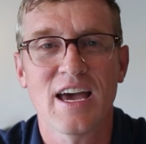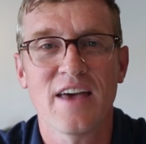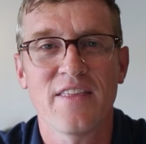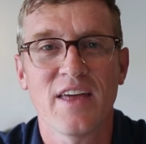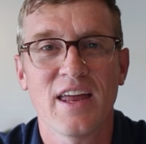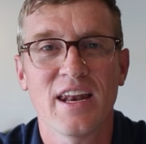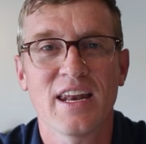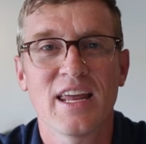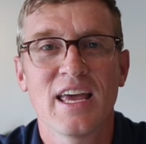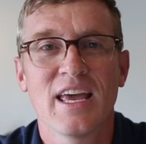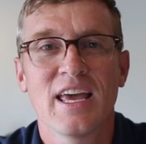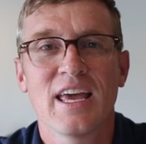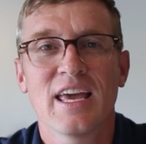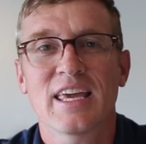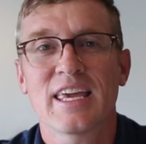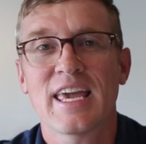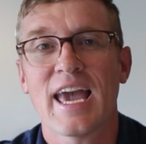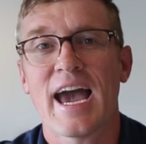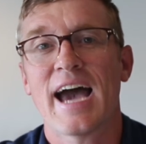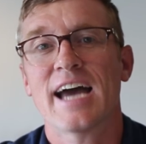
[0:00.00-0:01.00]
And then
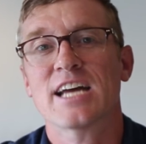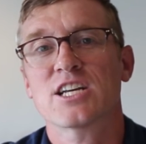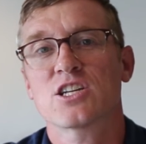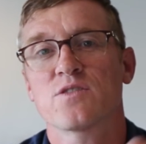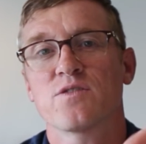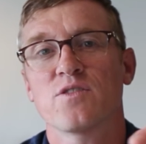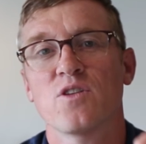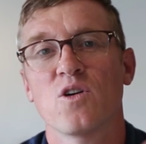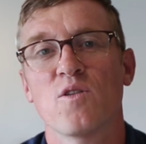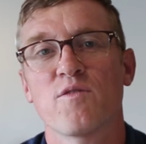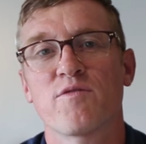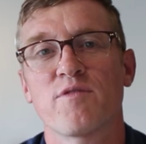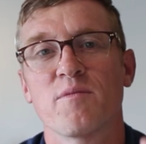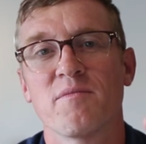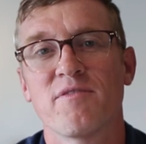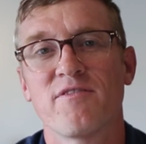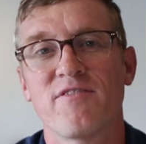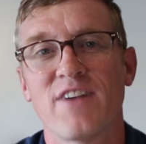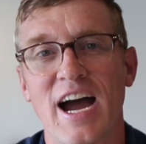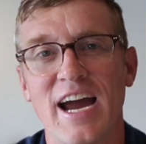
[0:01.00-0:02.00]
cash flow from
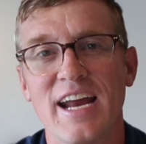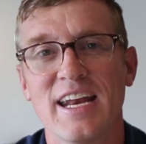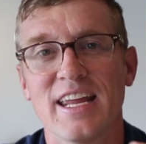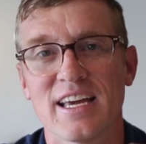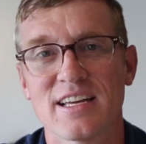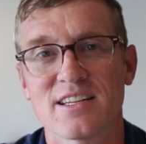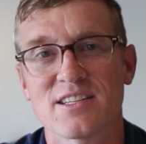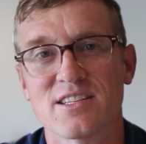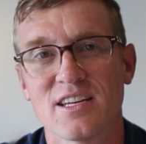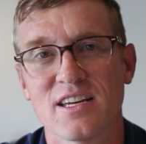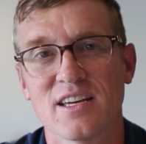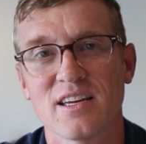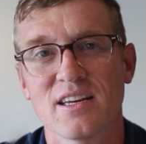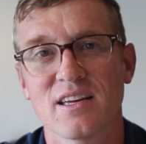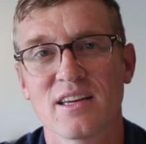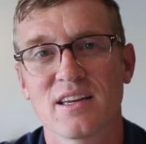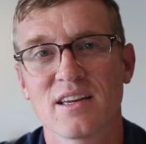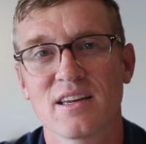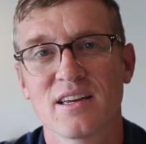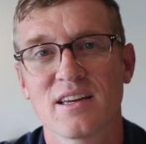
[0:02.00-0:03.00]
financing,